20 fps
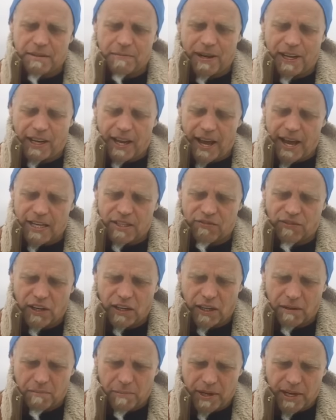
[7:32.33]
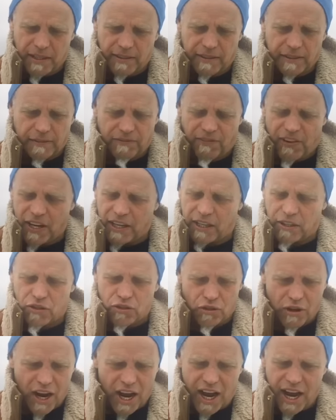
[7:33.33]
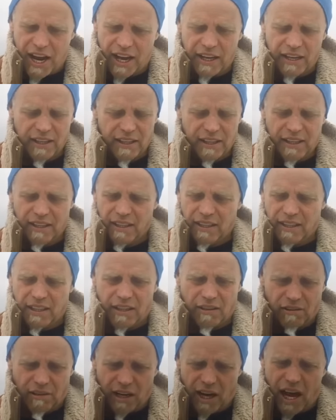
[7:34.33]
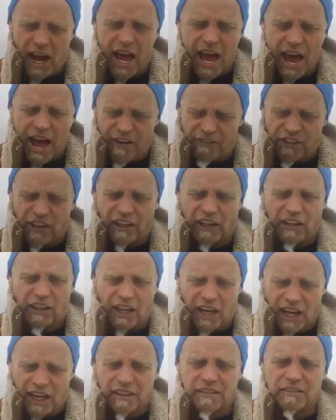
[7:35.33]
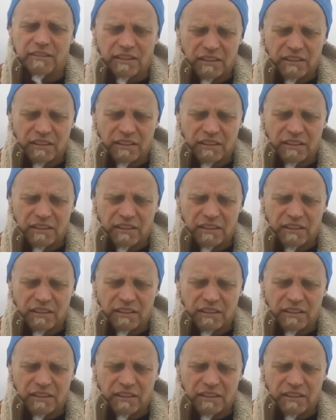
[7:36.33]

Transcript: to my last fucking breath and fucking try. You know, and I have done a lot.